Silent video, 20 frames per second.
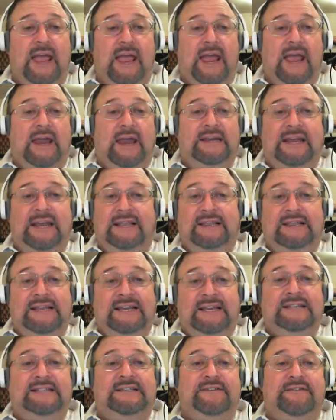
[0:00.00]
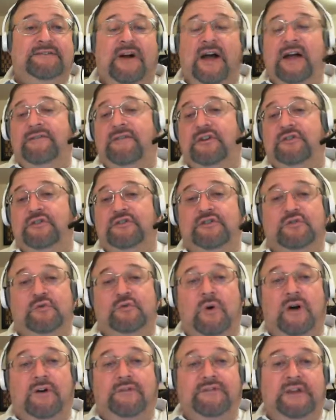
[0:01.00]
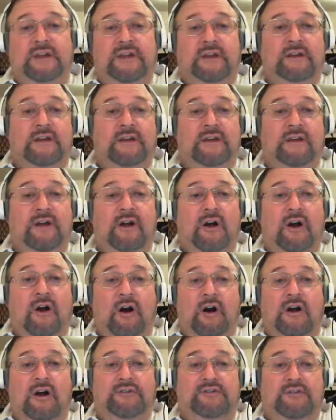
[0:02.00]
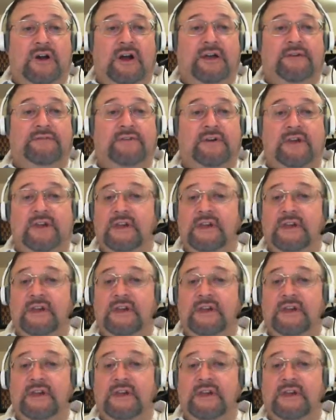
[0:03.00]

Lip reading: and at least a 512 gig hard drive.